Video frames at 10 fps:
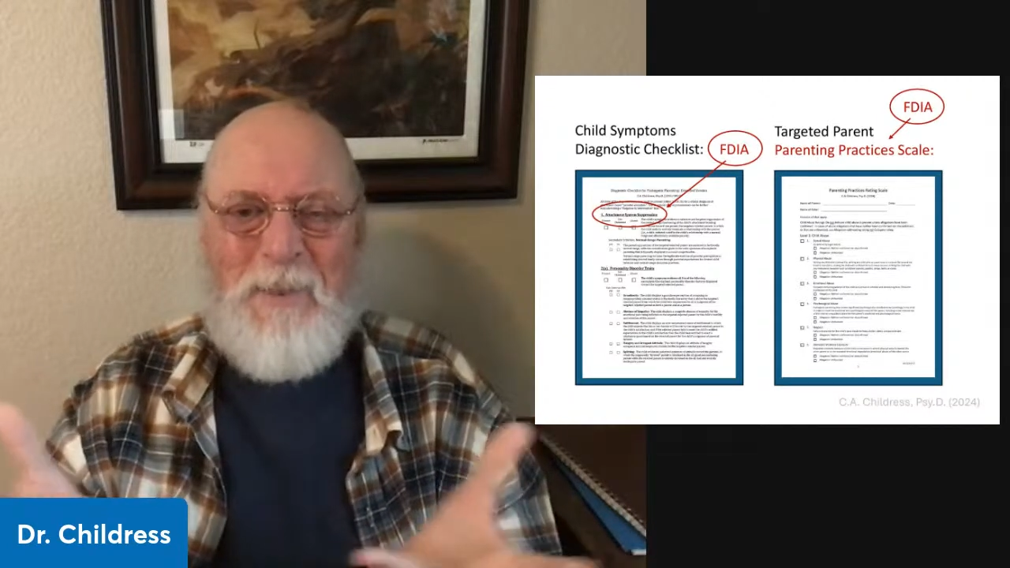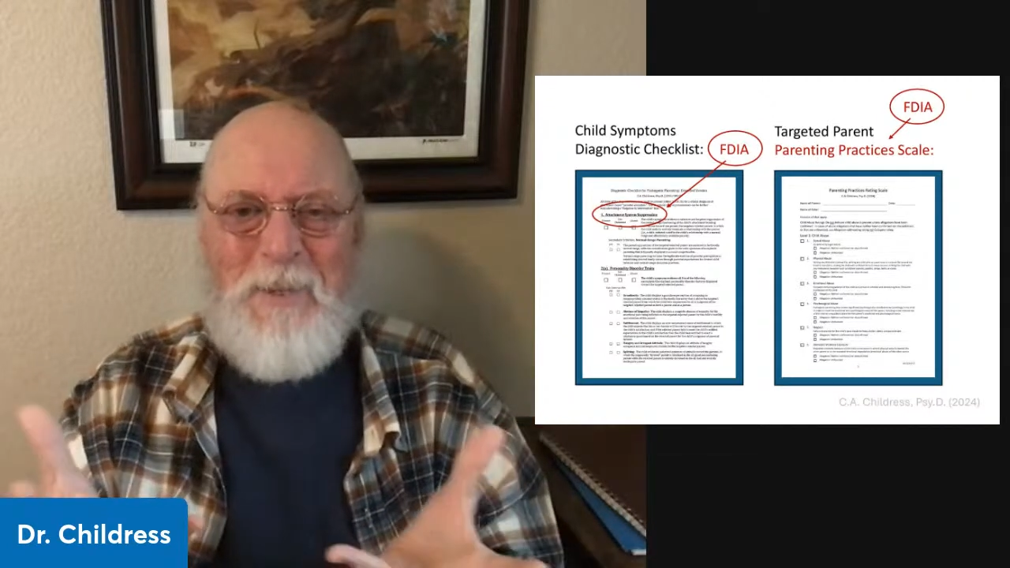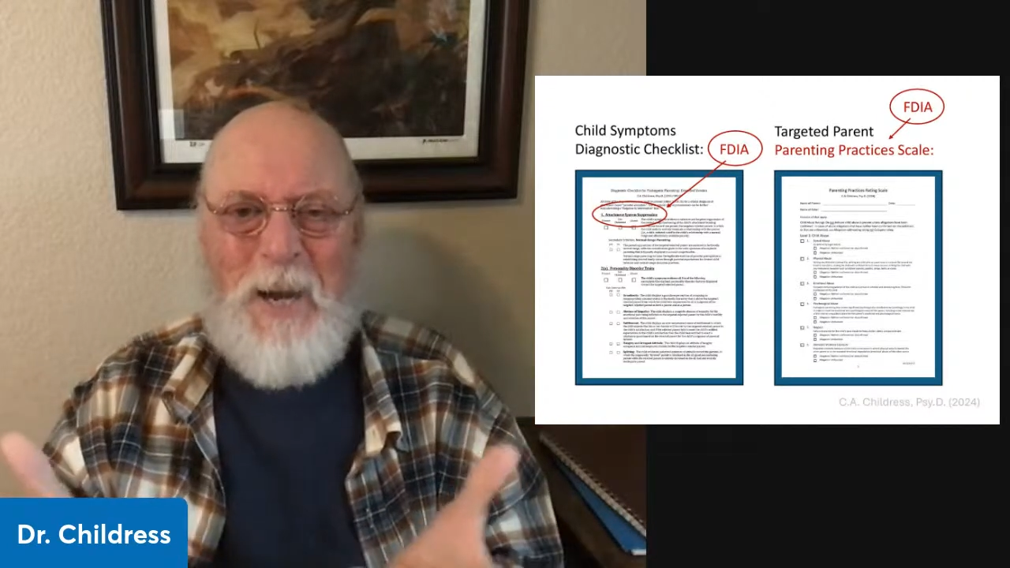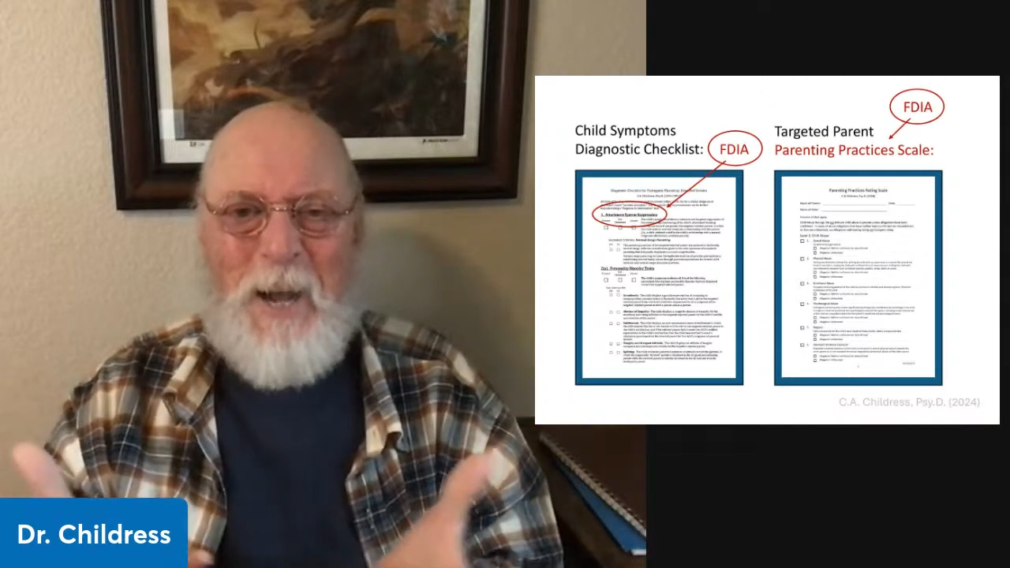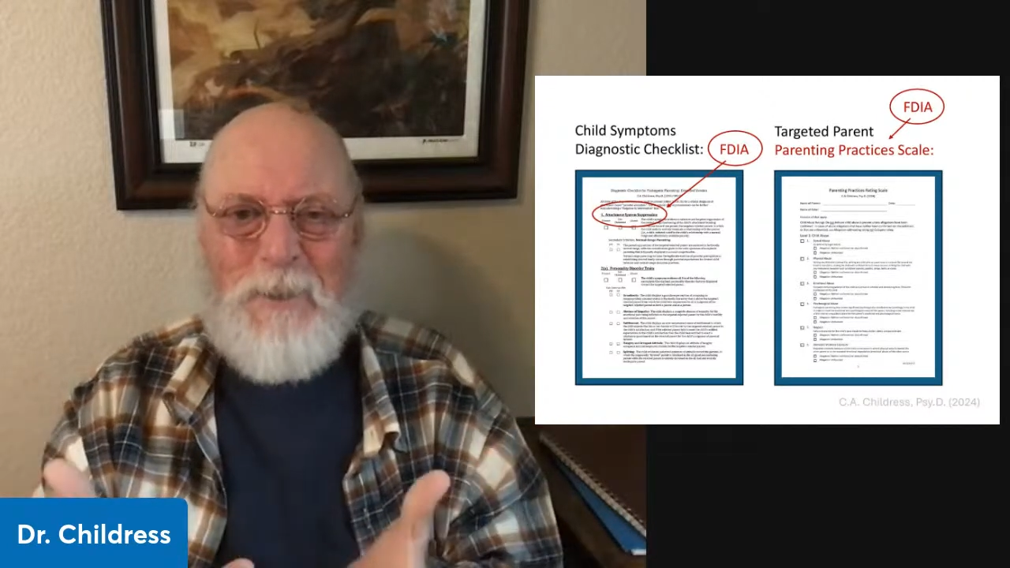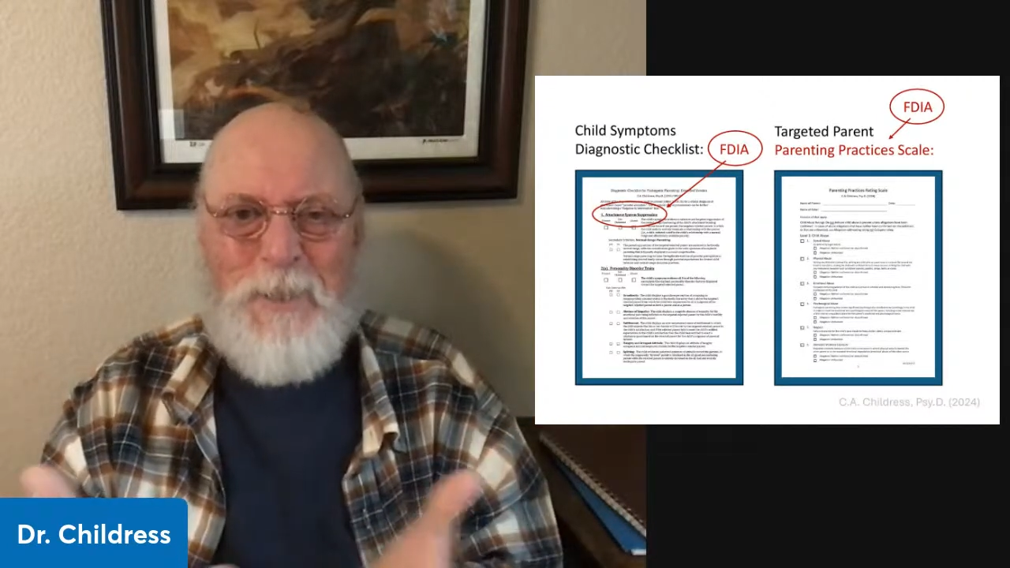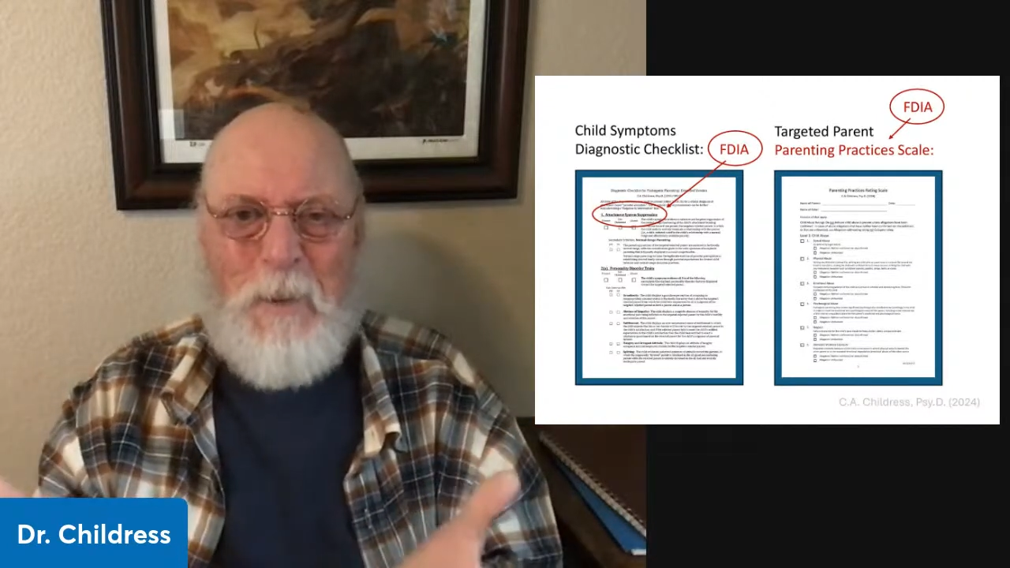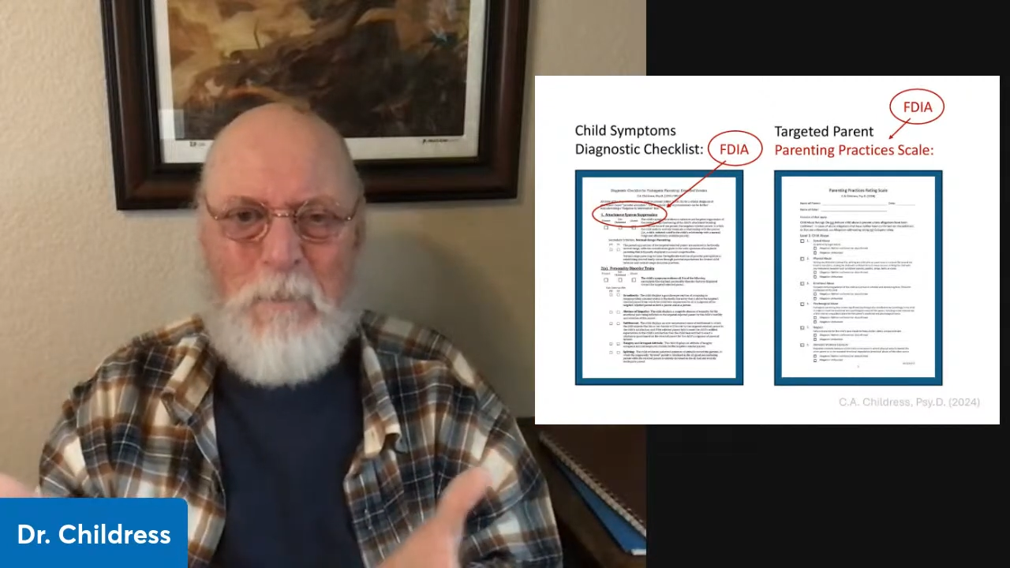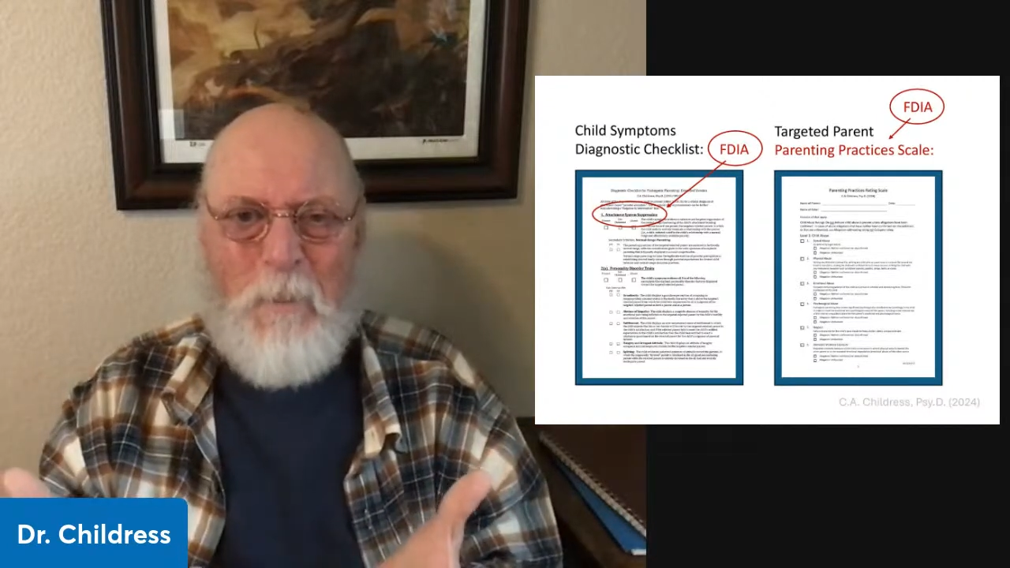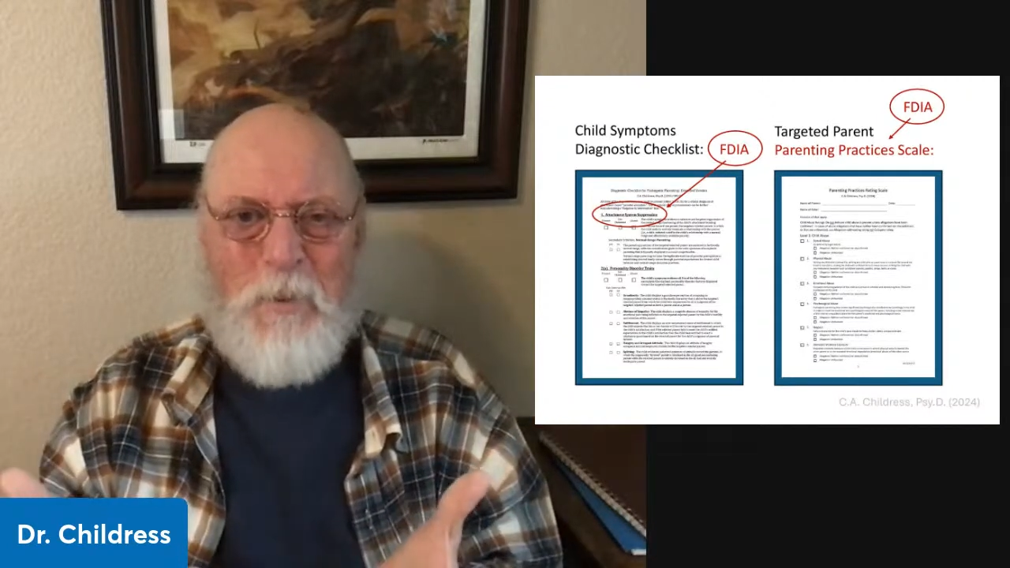the child's
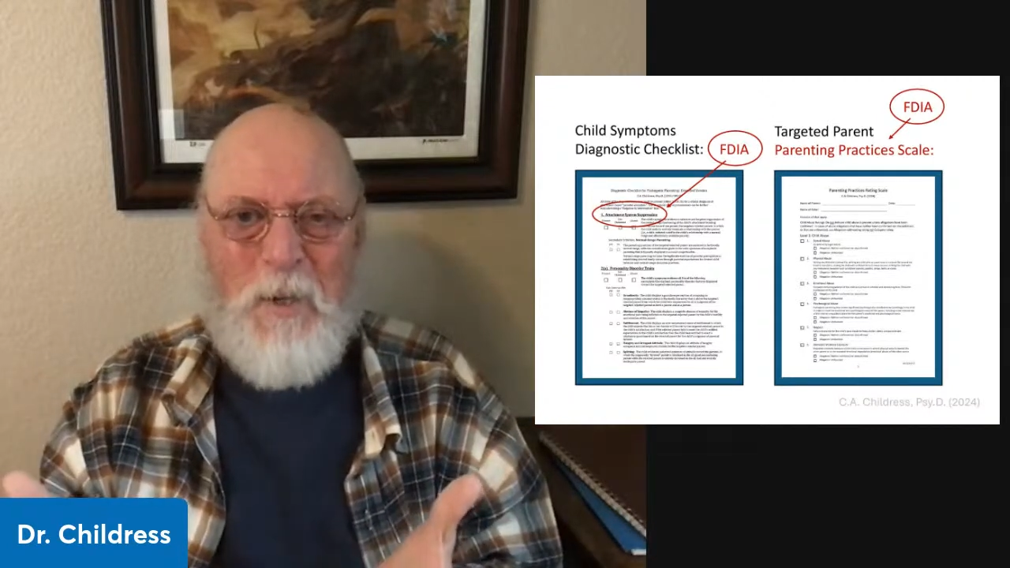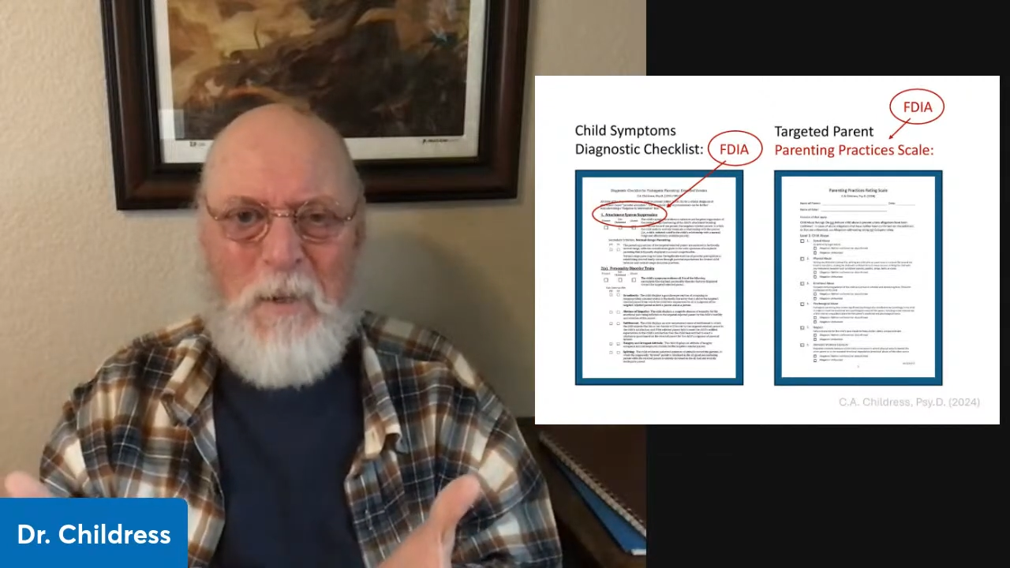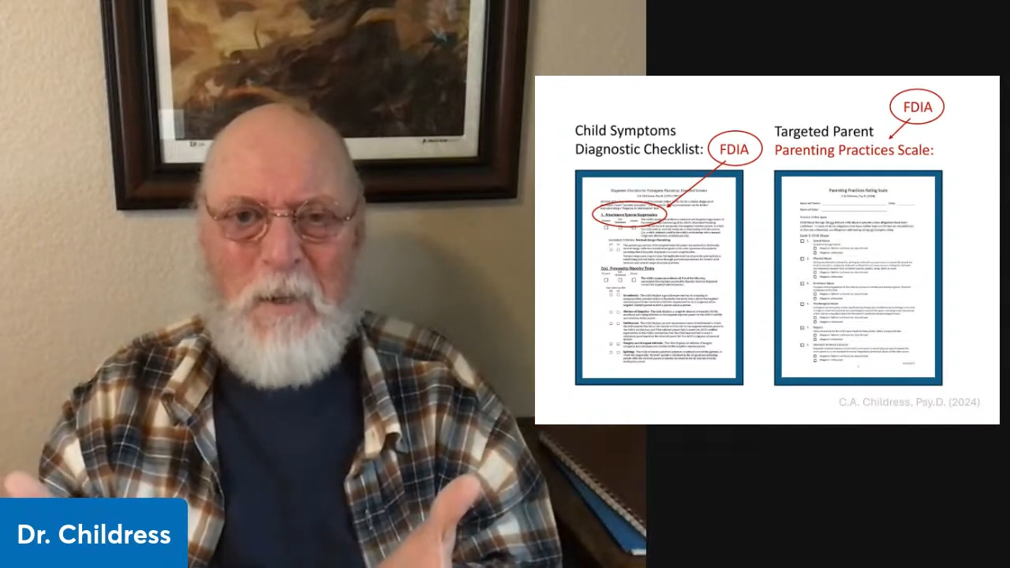symptoms.